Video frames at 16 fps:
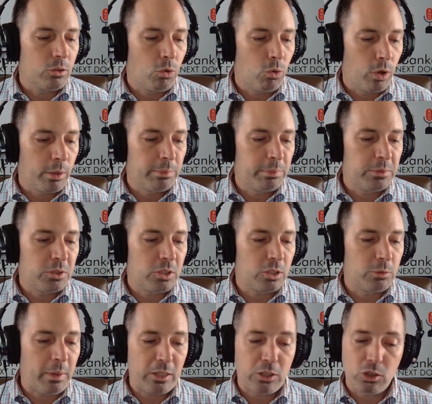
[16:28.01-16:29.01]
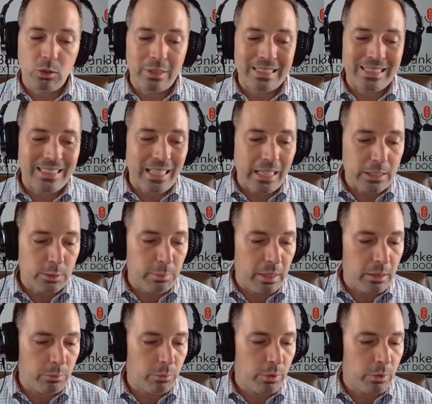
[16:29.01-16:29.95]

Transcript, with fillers: Corp's special assessment,